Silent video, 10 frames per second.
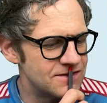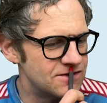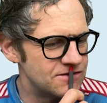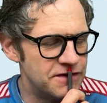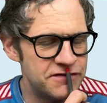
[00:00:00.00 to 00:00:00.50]

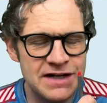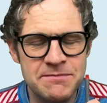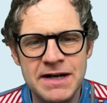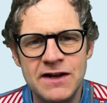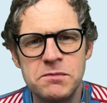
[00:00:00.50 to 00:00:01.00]
15
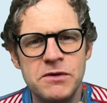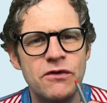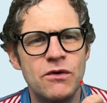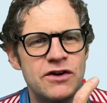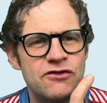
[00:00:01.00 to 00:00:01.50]
minutes
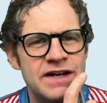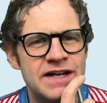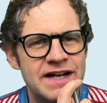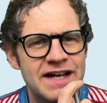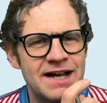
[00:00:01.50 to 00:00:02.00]
before I drink
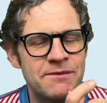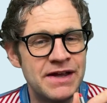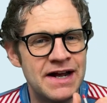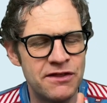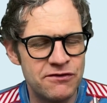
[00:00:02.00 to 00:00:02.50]
it, it comes
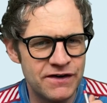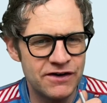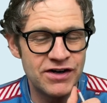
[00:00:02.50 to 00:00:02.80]
out of the fridge and